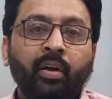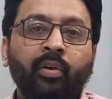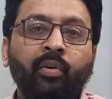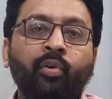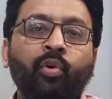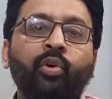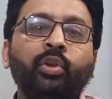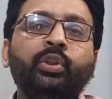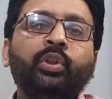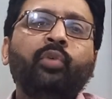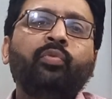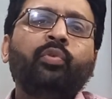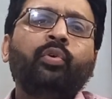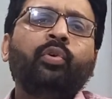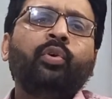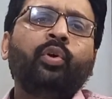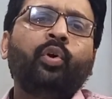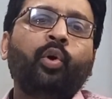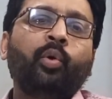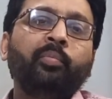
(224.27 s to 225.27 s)
Loss of
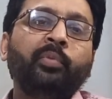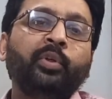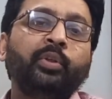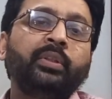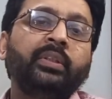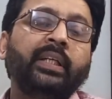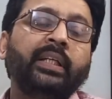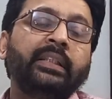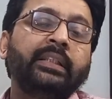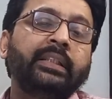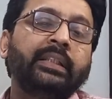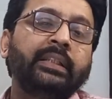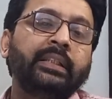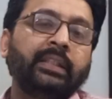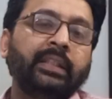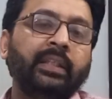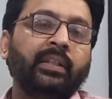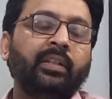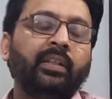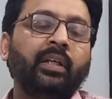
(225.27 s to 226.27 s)

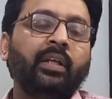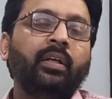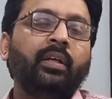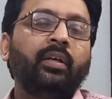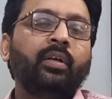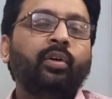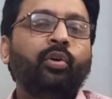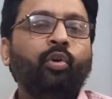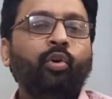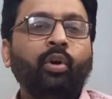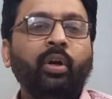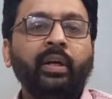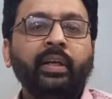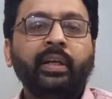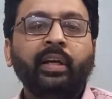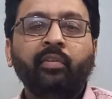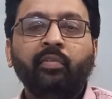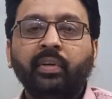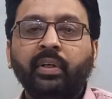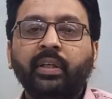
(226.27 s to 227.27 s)
homeostasis in the oral
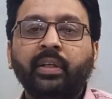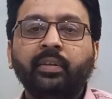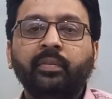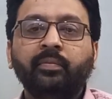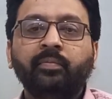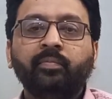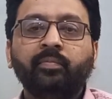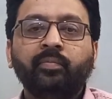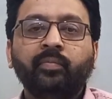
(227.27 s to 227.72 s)
cavity,